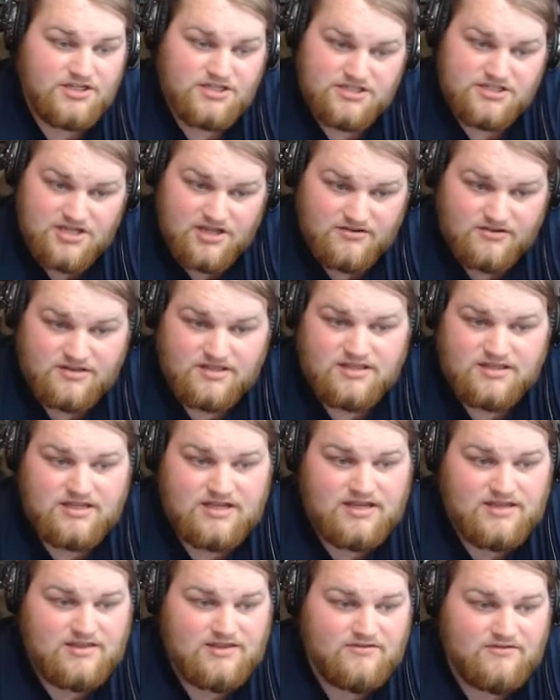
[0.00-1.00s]
is another thing that
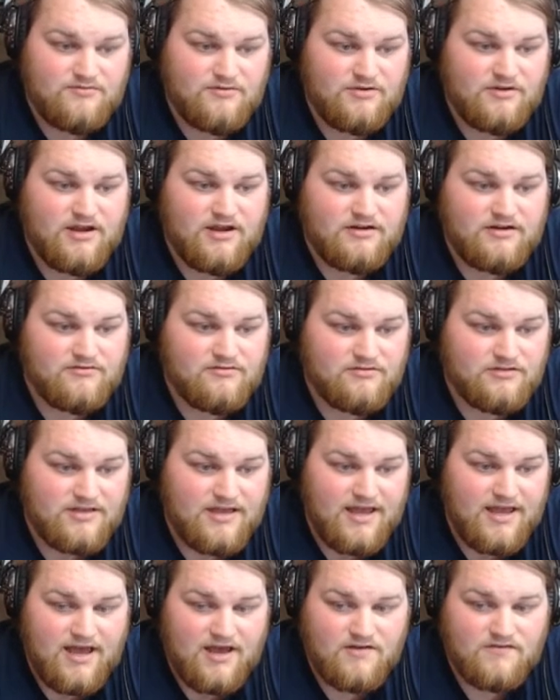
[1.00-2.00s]
I think would be kind of cool to
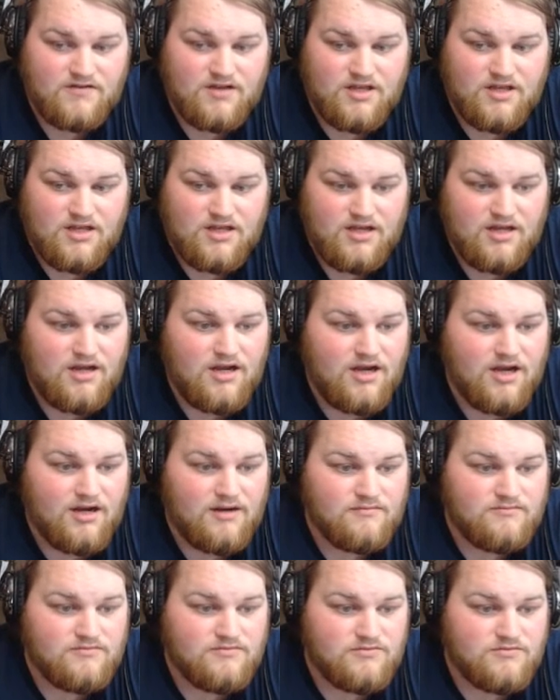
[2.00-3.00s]
have.
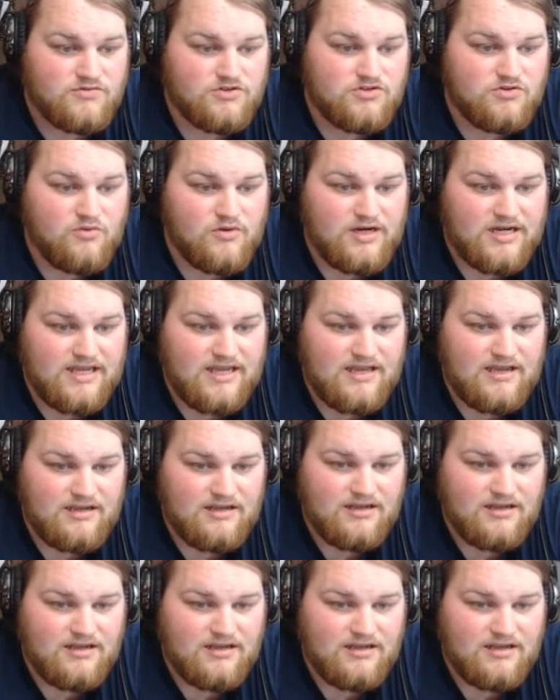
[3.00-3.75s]
20